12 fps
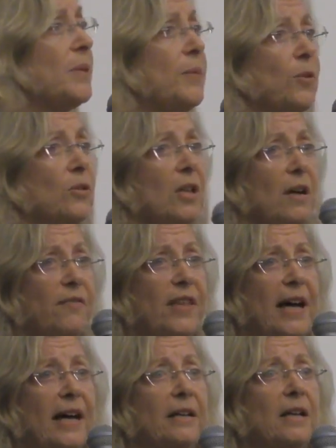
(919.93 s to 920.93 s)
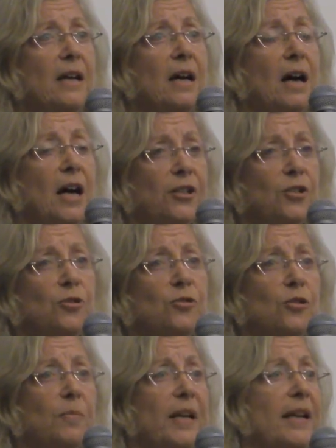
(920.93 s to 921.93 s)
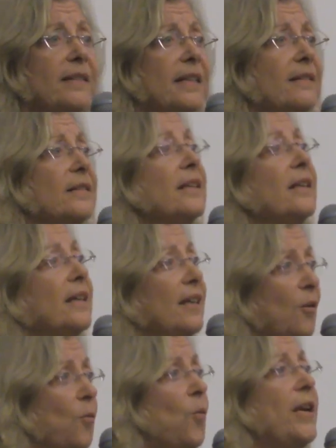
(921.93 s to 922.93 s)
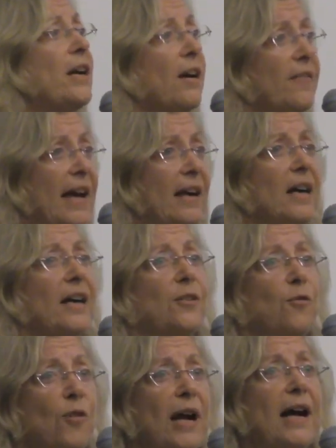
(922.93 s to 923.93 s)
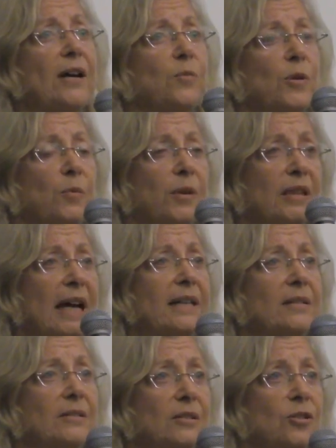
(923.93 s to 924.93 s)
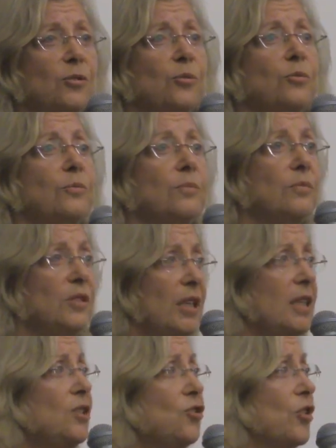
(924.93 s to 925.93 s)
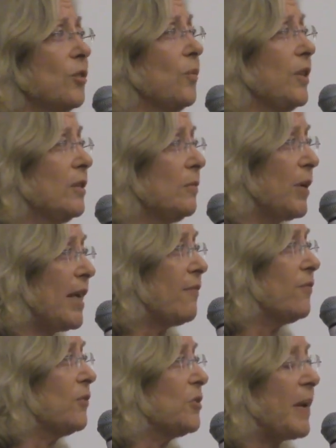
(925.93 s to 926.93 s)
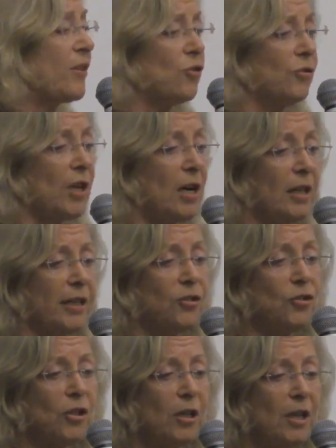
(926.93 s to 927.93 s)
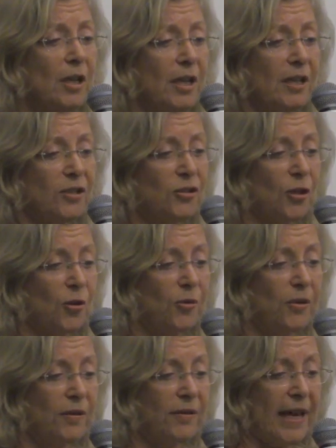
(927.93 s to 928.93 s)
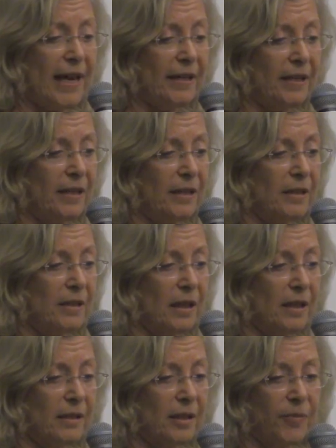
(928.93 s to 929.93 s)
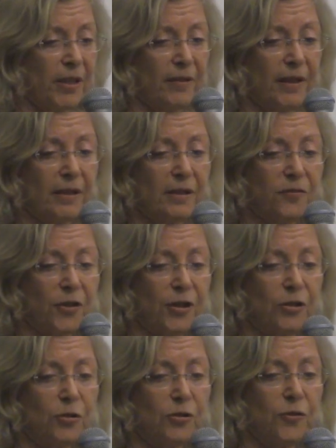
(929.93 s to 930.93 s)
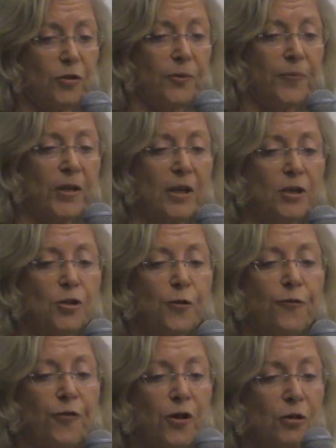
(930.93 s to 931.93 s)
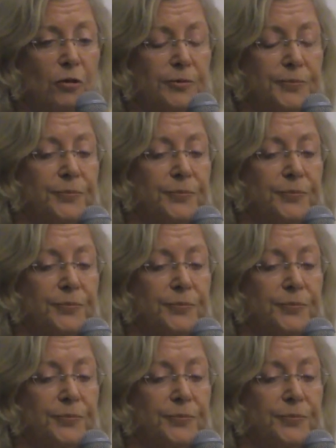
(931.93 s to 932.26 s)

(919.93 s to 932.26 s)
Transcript: People love that on YouTube. And I think we are that kind of crowd where we like to teach and we, we have special knowledge. So that is uh, something that is very useful. Your phone.